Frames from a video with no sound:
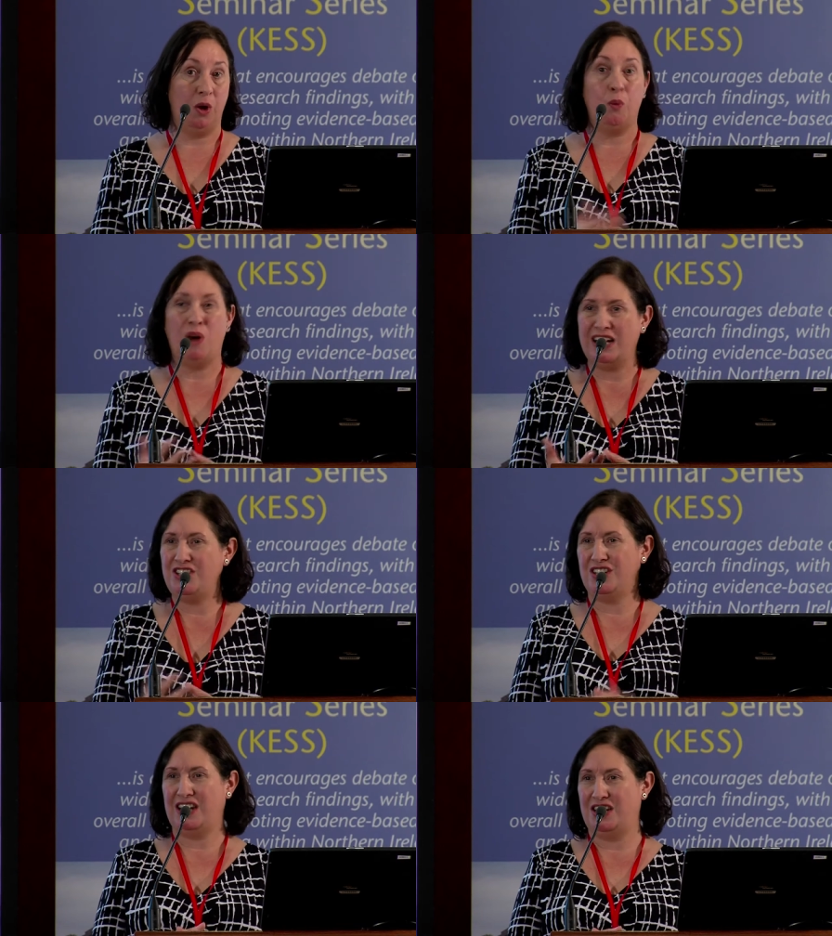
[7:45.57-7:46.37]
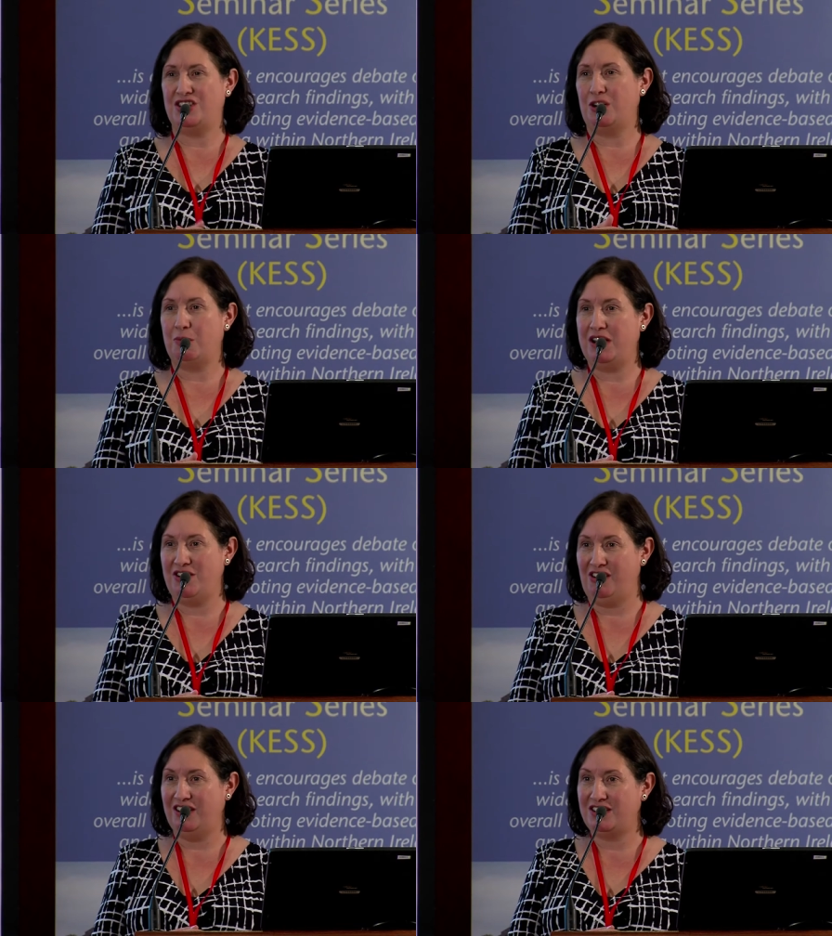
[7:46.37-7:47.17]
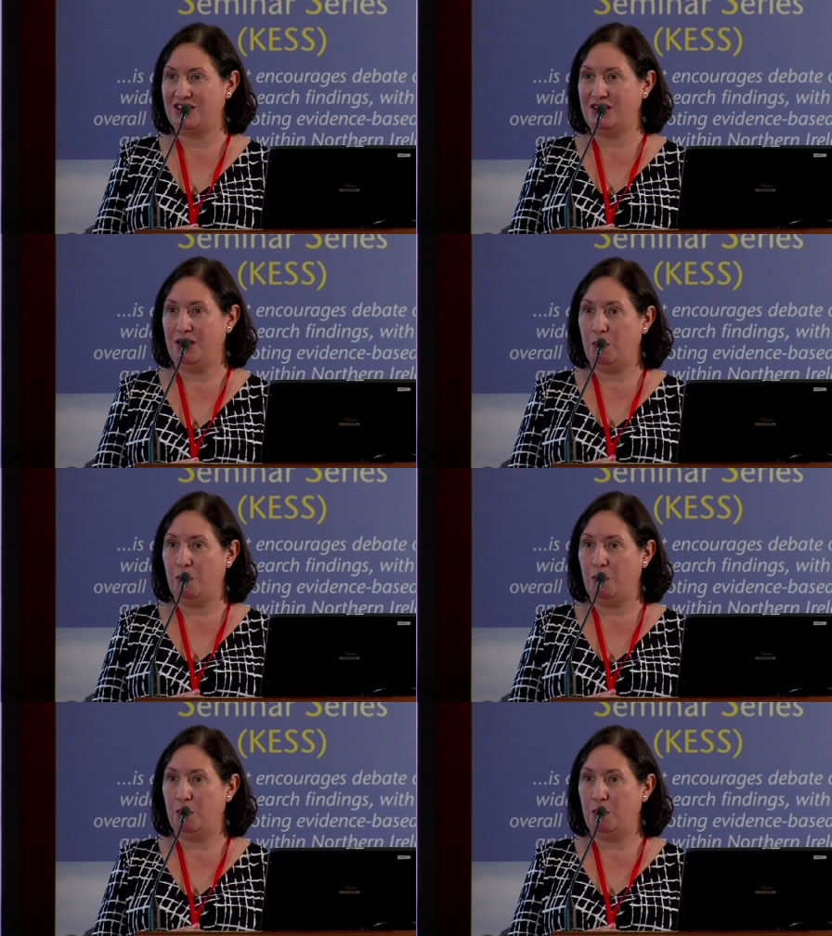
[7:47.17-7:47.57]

Why should I share my knowledge?